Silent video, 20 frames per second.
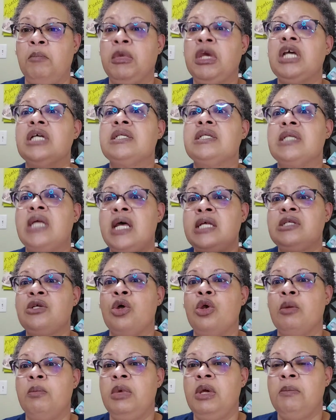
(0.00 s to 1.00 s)
because that's
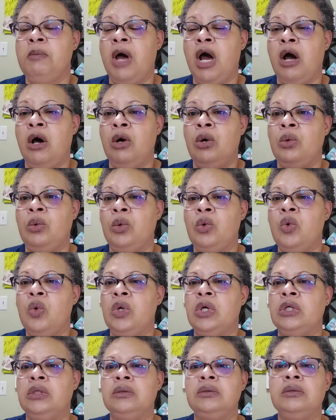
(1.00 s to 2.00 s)
going to be my own
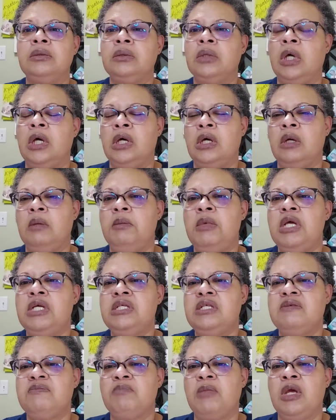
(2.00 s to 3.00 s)
quilt. Um,
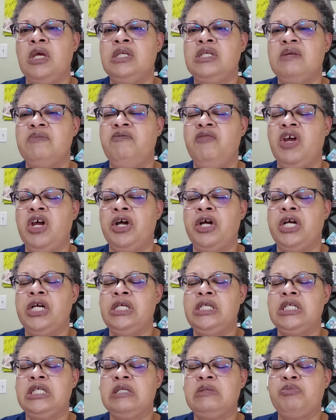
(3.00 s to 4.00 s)
it's, it's a
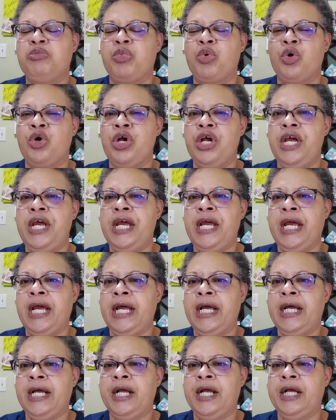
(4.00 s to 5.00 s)
very
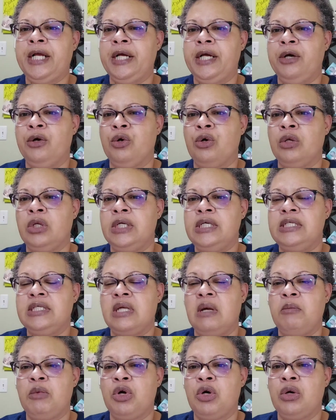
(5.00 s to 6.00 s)
spring, early
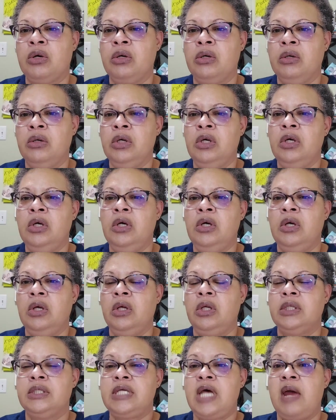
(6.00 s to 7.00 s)
summer
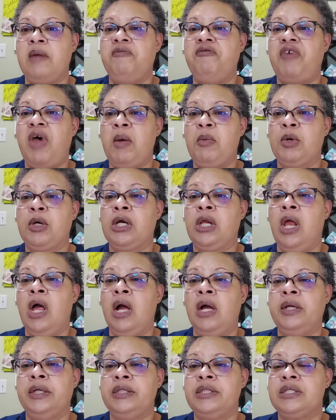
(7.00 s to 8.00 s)
type fabric
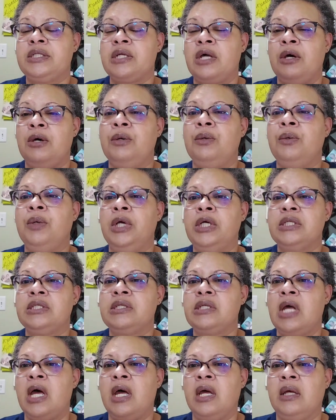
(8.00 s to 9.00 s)
line. And so
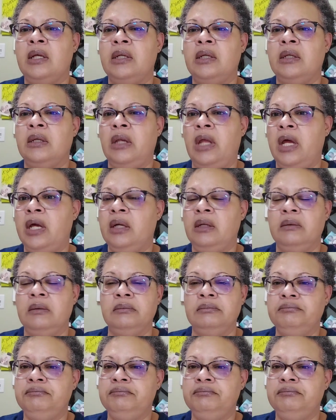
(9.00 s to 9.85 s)
it's not like